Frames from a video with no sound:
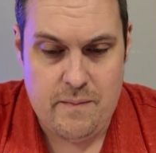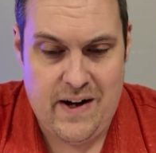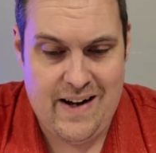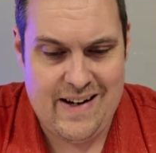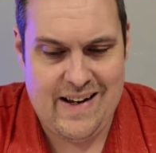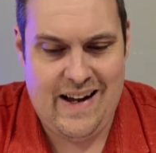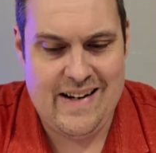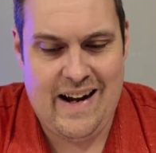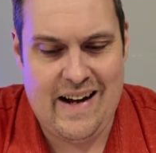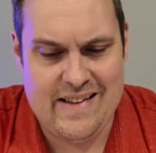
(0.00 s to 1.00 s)

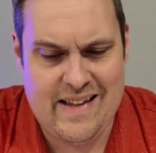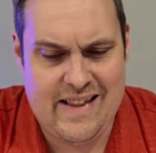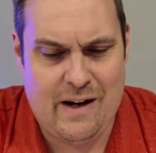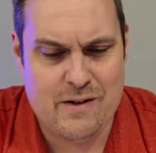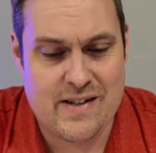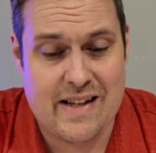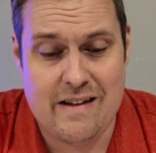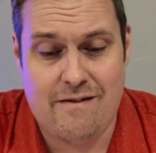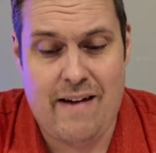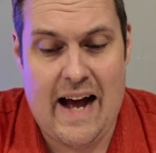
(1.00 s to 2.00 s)
And I think that was like
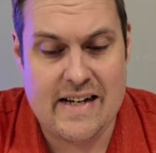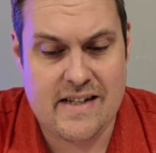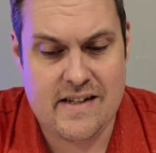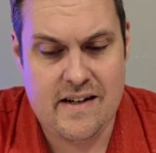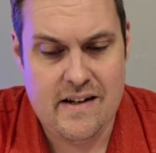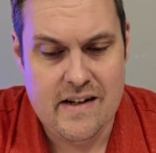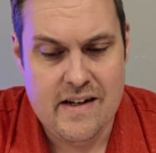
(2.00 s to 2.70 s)
the last